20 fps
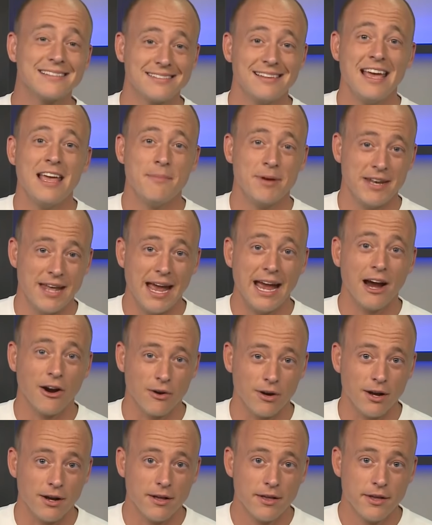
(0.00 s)
Saban
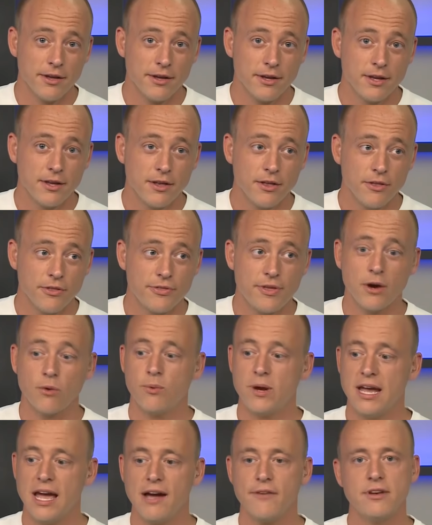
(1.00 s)
era that
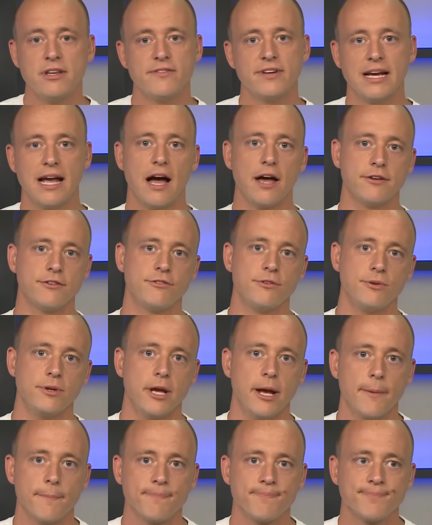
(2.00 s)
we haven't even gotten to
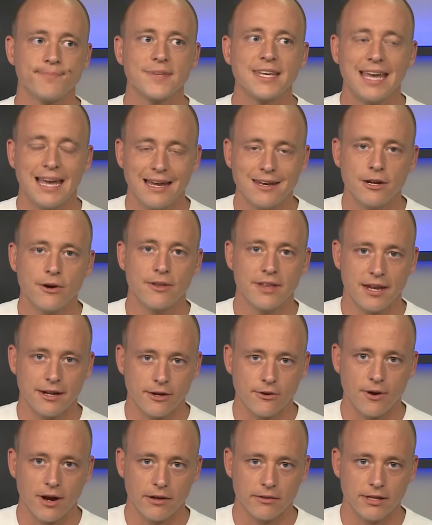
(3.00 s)
yet. Can't know that
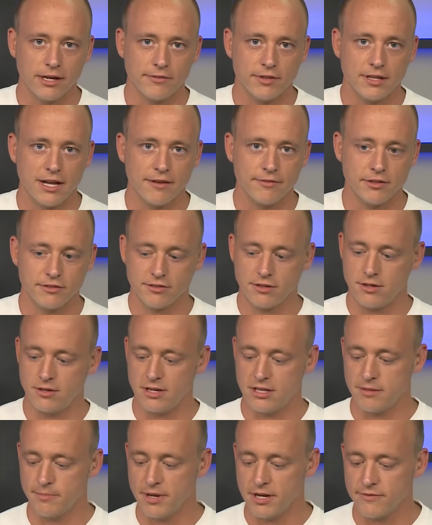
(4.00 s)
at ground level, obviously. You
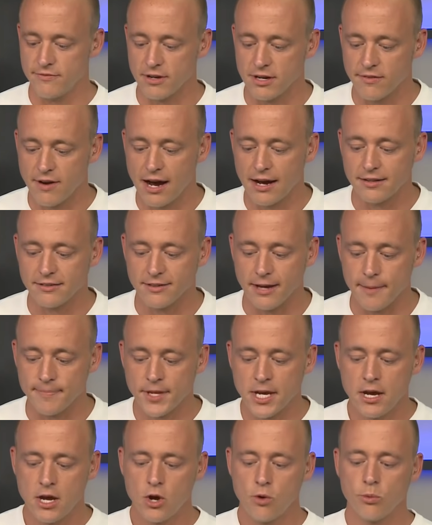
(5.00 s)
need the benefit of hindsight.
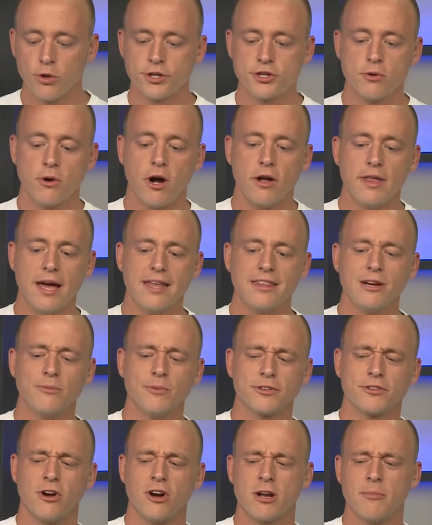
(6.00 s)
We'll do all that, and then
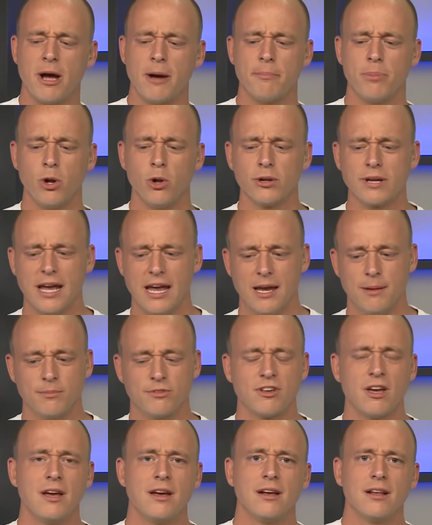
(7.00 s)
we'll talk about bowl
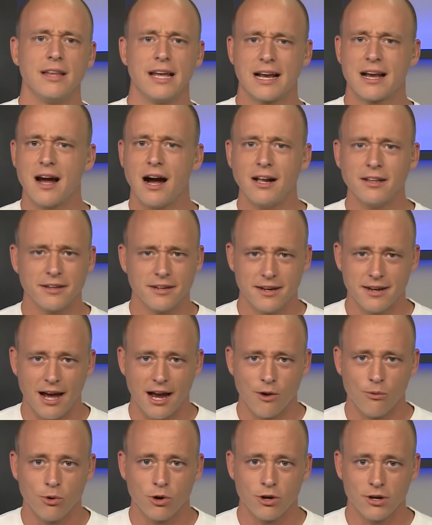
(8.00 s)
games, like Colin and
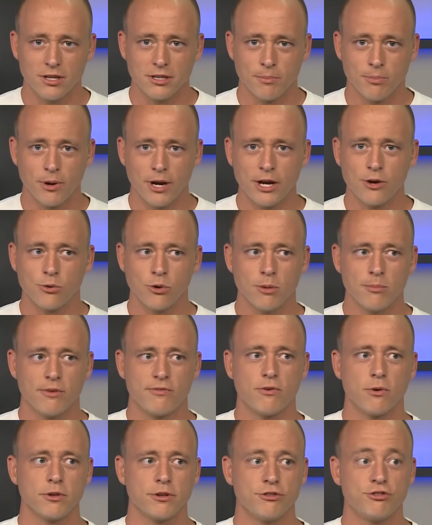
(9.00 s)
I were in the break room
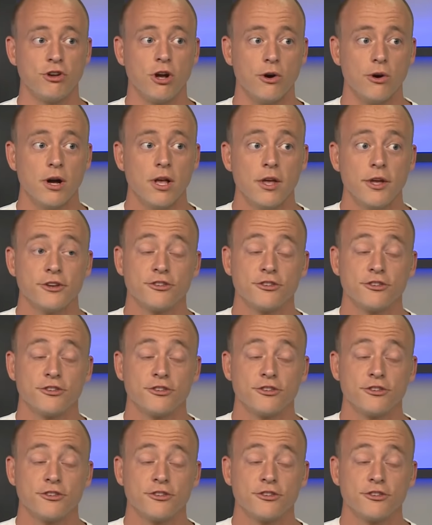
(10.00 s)
before the show.